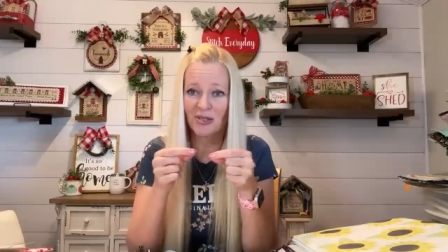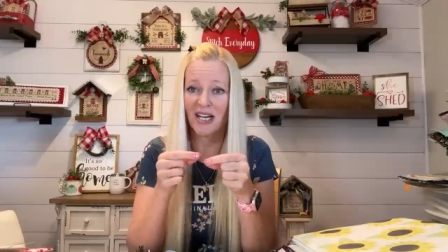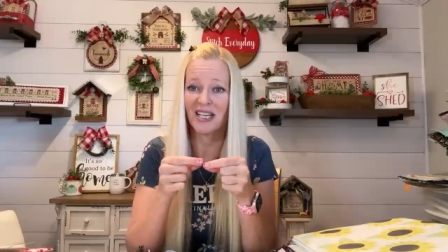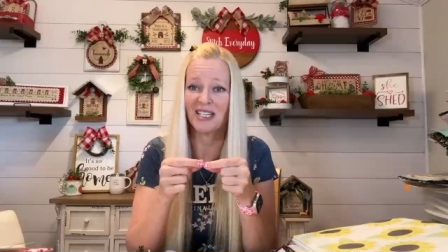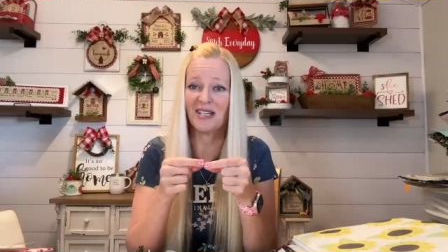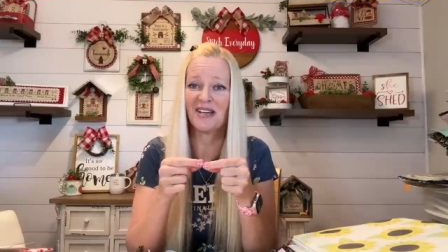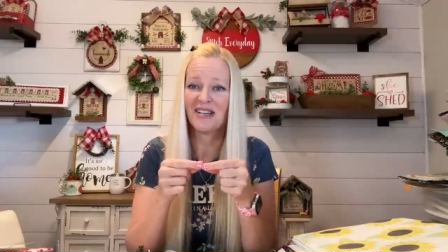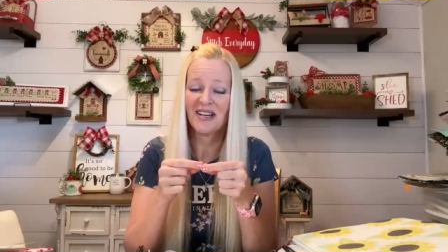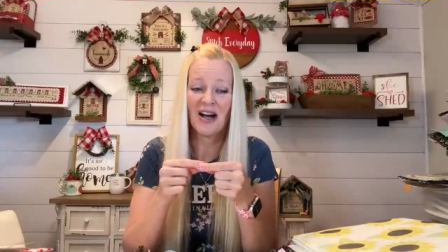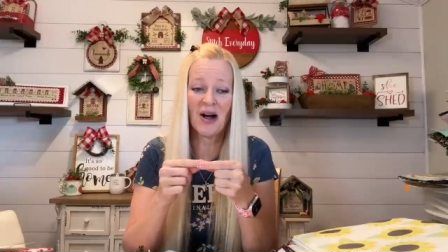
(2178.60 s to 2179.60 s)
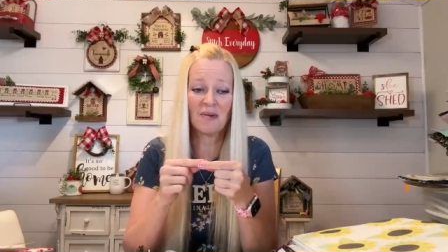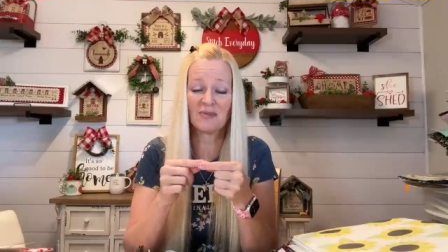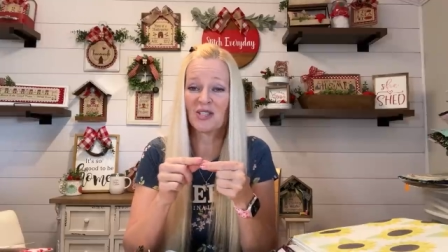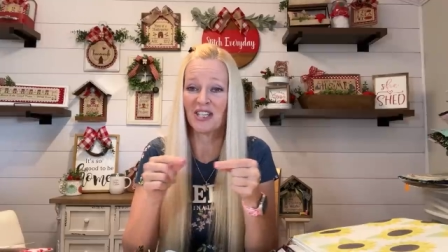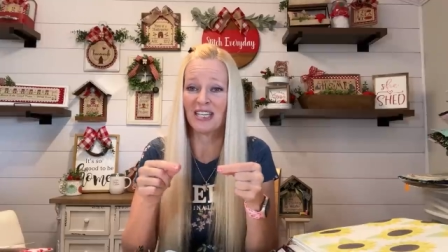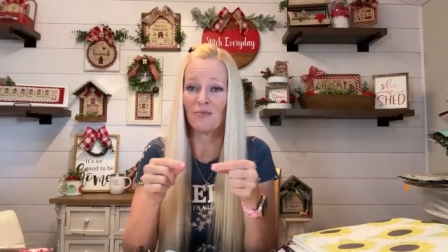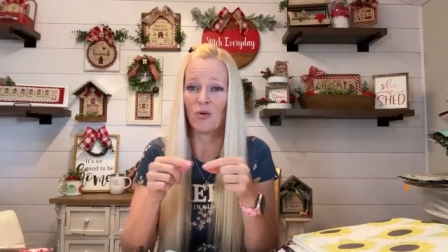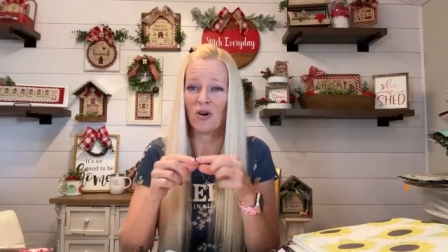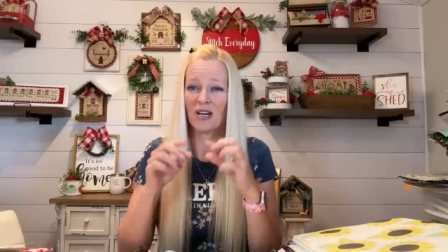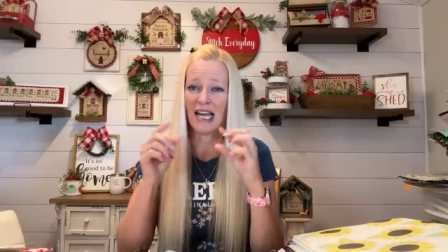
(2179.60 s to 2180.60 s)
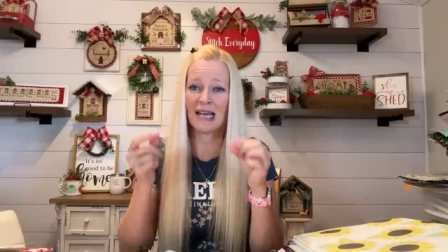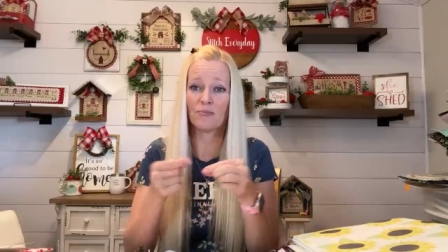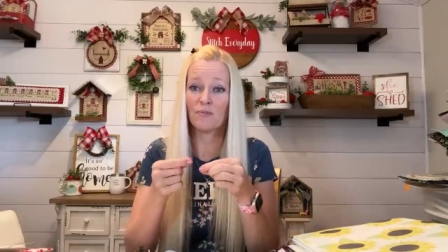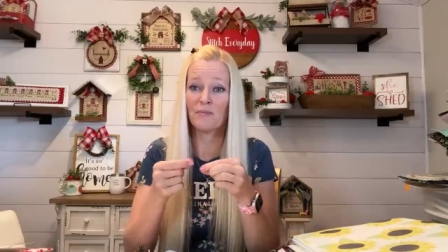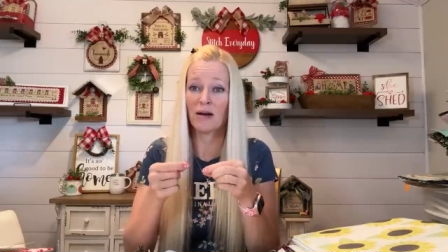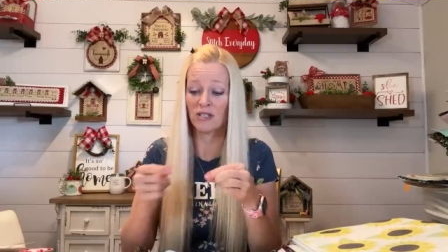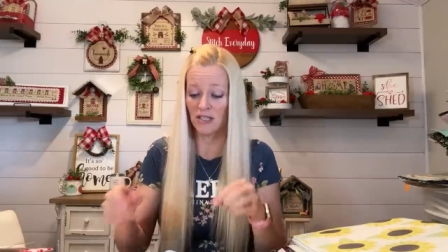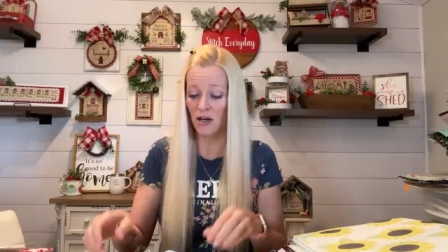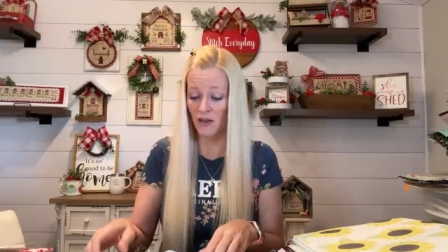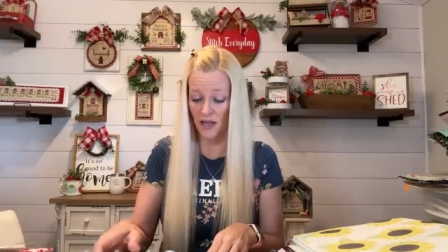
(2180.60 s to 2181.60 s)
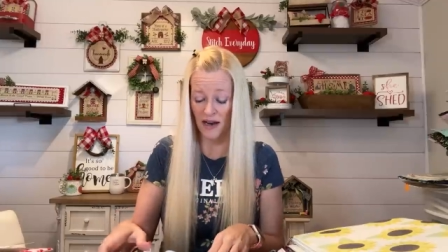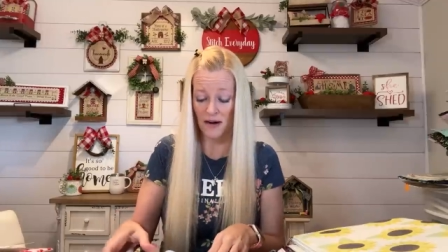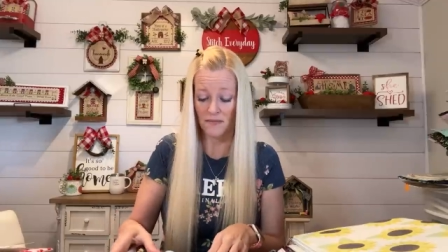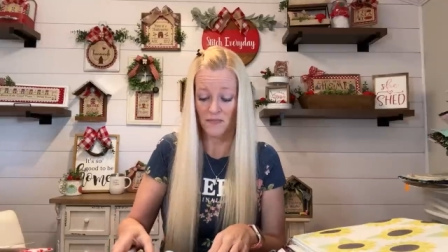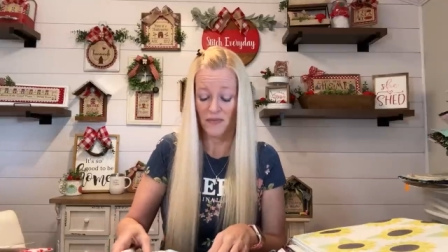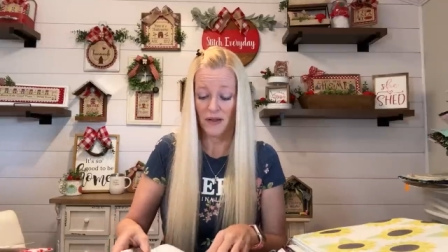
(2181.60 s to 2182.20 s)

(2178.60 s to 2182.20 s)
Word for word: tiny um, sticky board and mount it on there